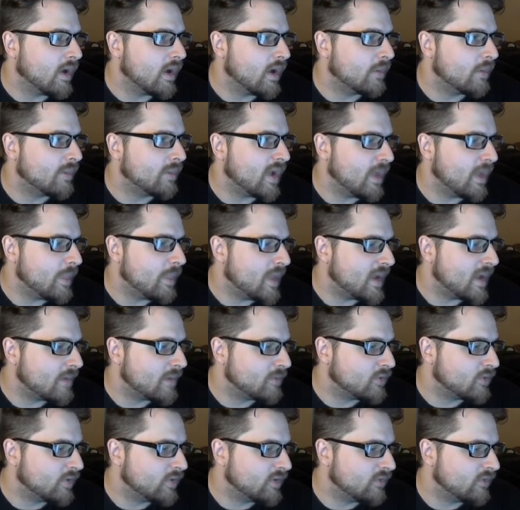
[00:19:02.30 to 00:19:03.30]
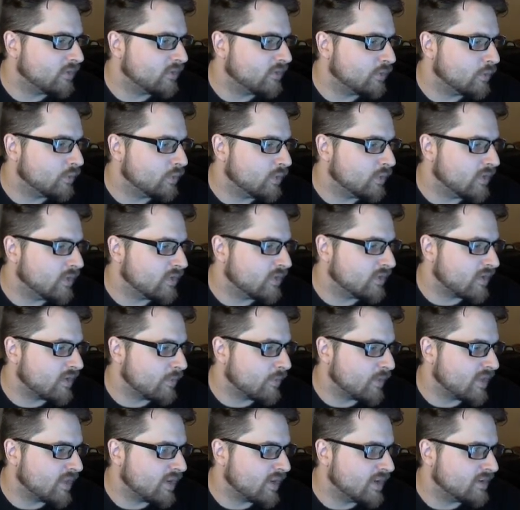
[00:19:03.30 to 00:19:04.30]
And then I'm going to, in the
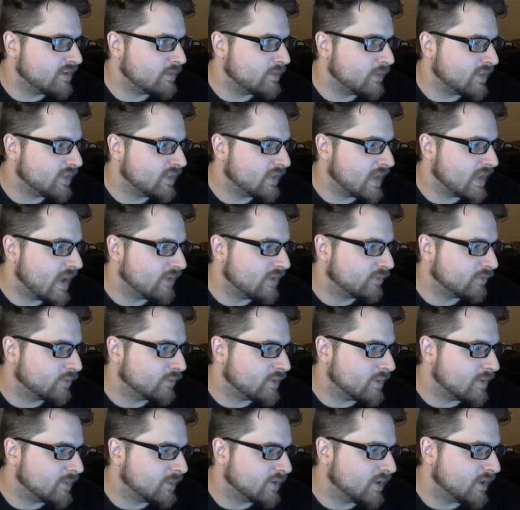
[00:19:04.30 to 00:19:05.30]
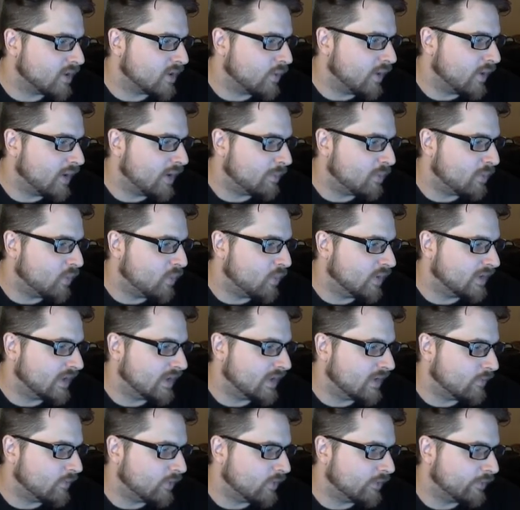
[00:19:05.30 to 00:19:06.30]
same way that I did with the last one, I'm going to go up
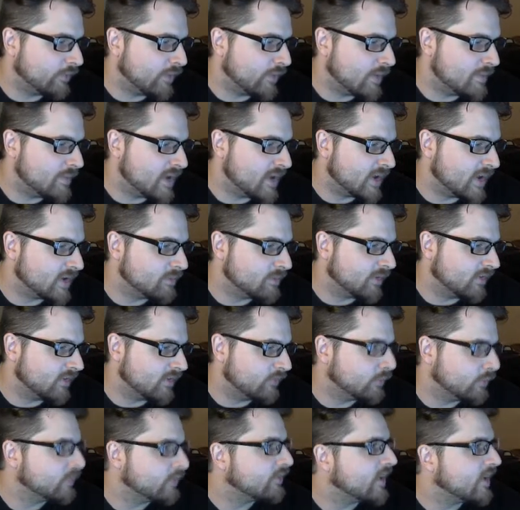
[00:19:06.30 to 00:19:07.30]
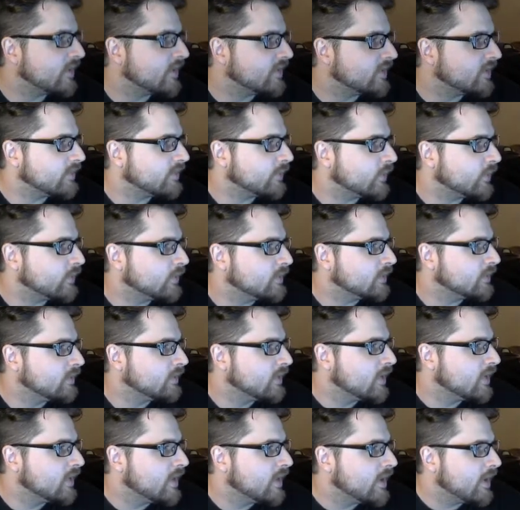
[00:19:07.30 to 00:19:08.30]
one level so I'm not in my source assets
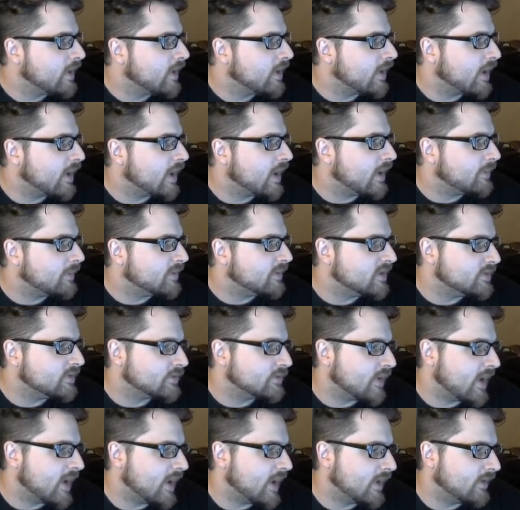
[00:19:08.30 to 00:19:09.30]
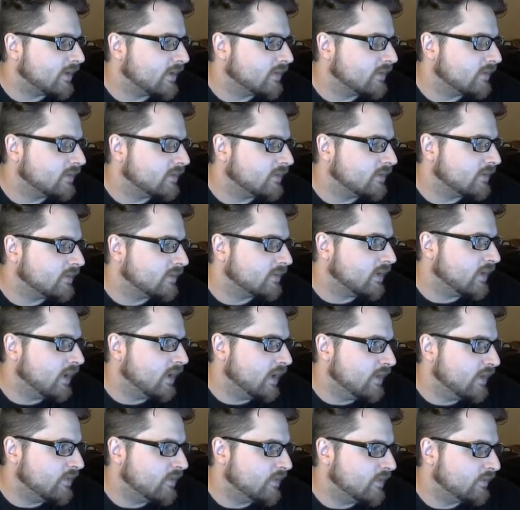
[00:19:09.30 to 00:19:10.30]
folder. And I'm going to drag
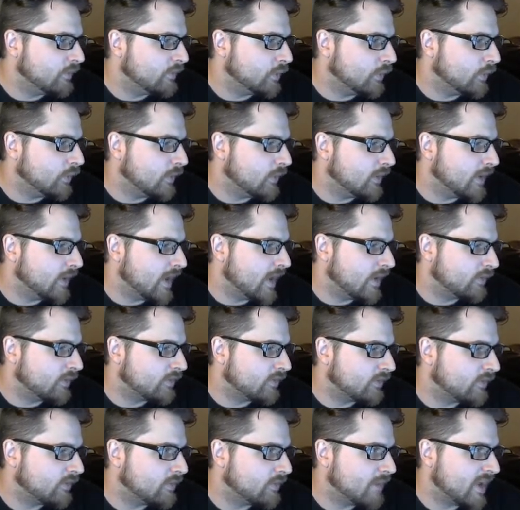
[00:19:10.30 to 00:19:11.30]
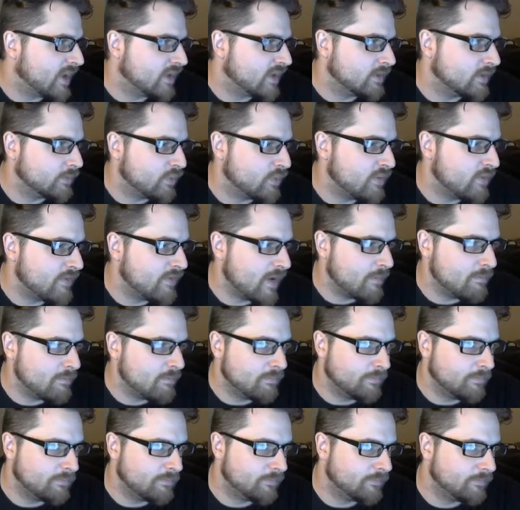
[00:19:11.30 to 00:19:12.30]
the floor out to make it a
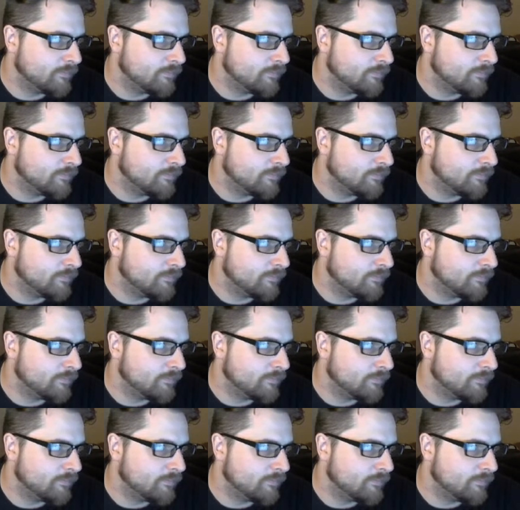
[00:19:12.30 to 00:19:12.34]
prefab.